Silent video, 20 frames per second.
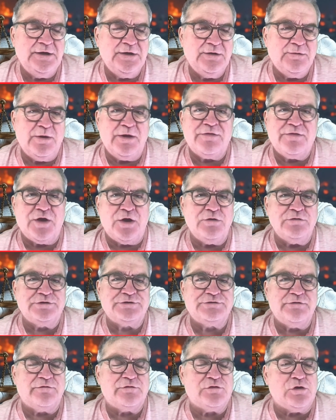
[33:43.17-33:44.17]
where those
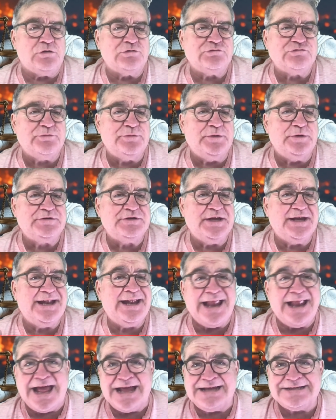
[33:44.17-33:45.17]
who have contributed
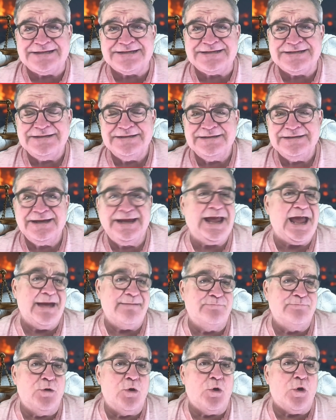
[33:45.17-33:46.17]
less get
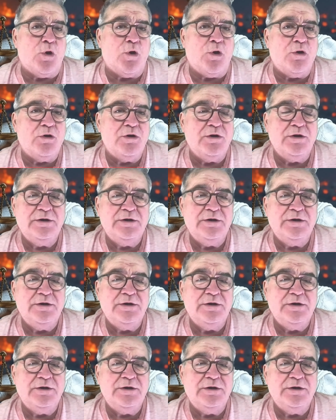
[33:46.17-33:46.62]
more.